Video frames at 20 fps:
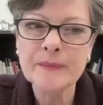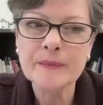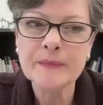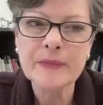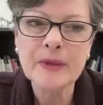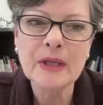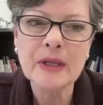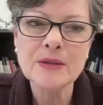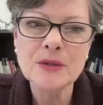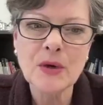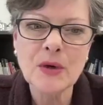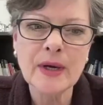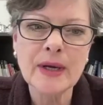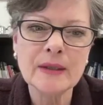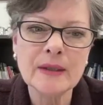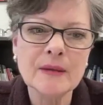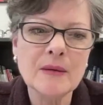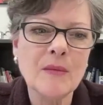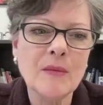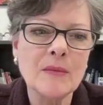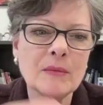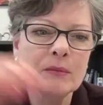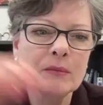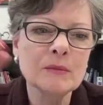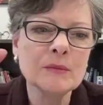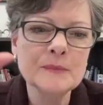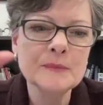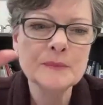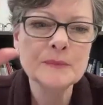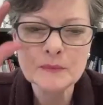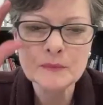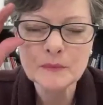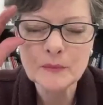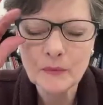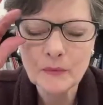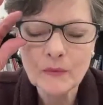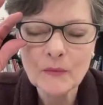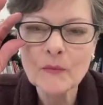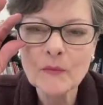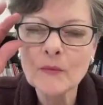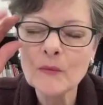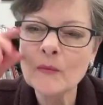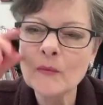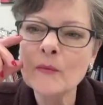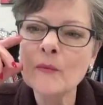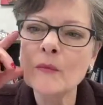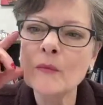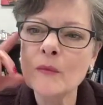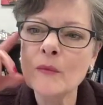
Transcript: nearly all of them ended up in the